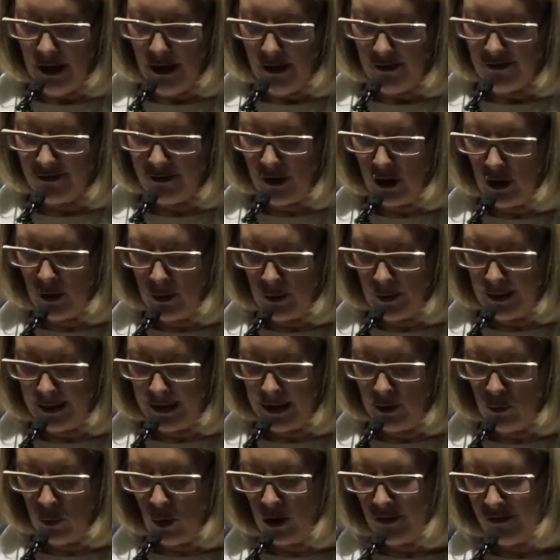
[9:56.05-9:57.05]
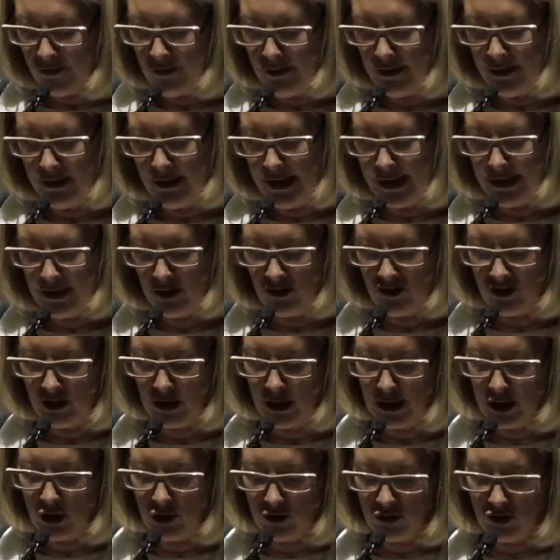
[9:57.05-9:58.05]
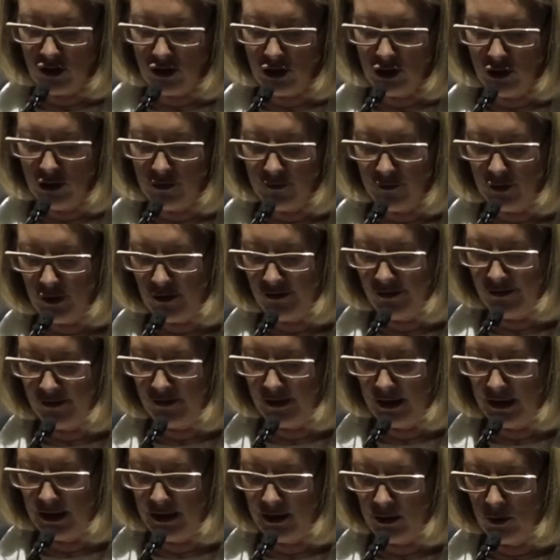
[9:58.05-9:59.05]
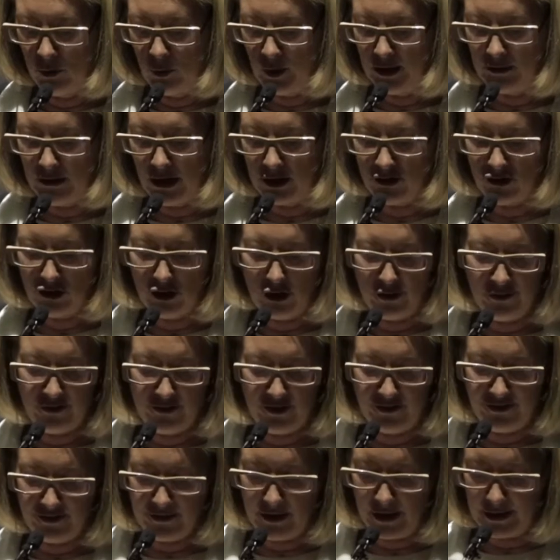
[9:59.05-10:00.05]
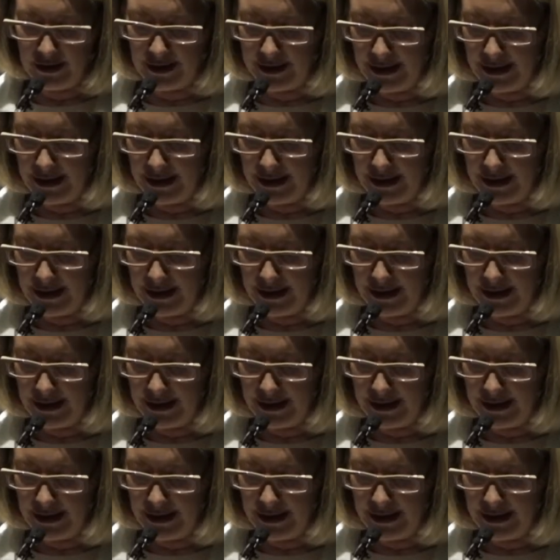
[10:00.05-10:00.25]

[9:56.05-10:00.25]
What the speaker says: So it wasn't then until I got to university where I chose to study